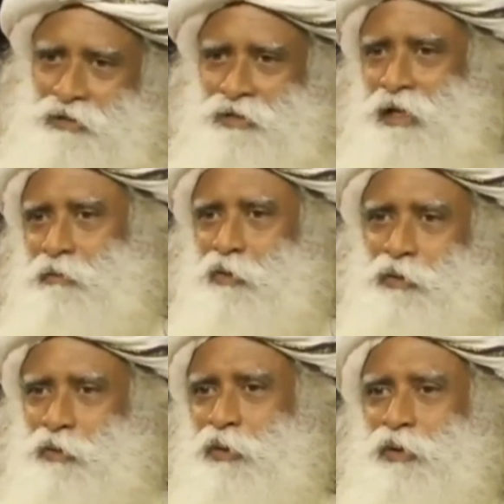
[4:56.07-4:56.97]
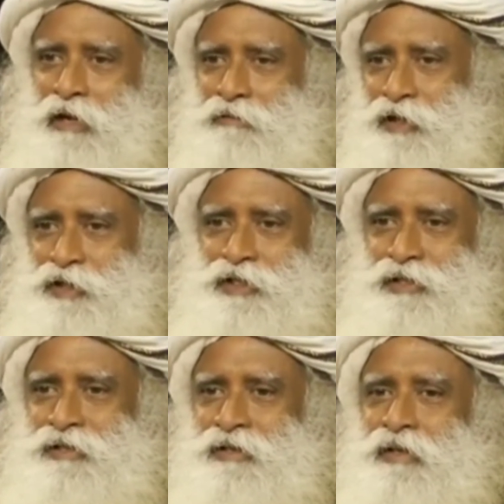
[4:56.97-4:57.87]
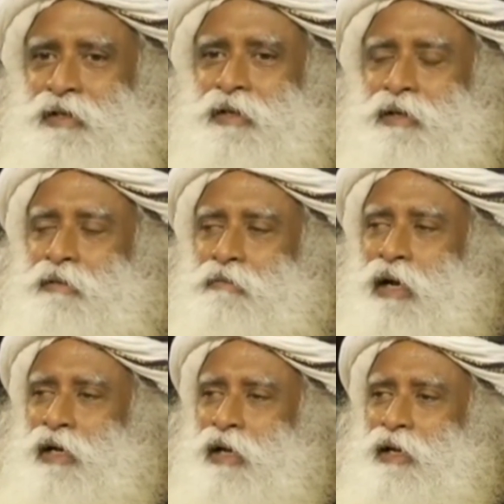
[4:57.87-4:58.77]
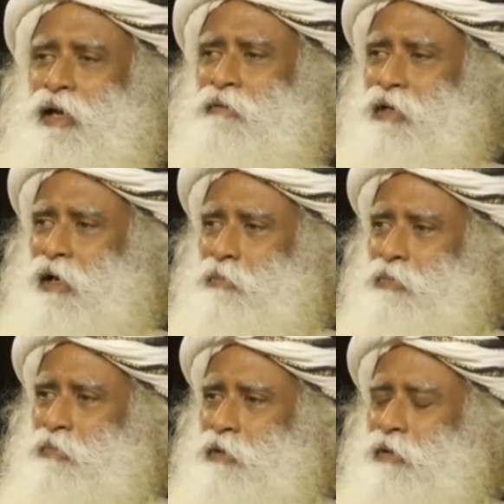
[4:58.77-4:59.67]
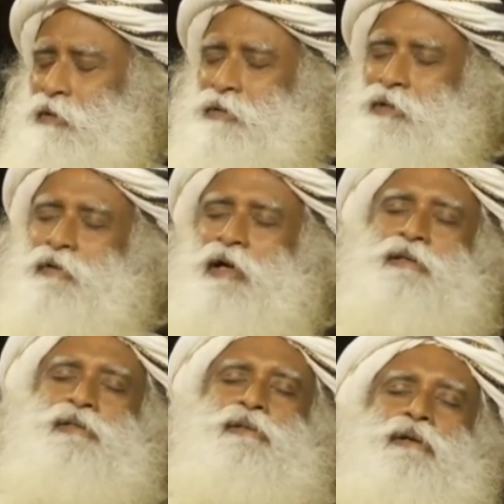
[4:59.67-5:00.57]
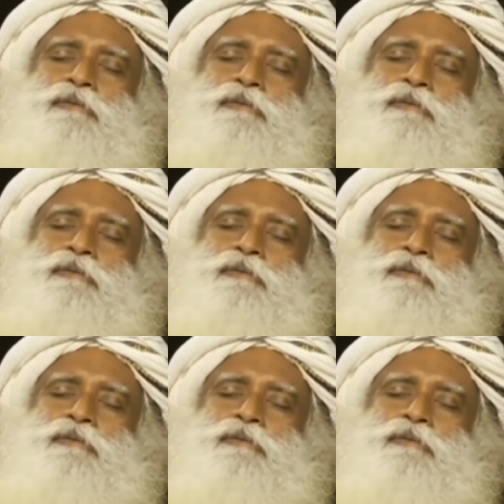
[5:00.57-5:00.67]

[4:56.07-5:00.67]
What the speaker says: I'm going to go into aviation. But I gave it up because if I close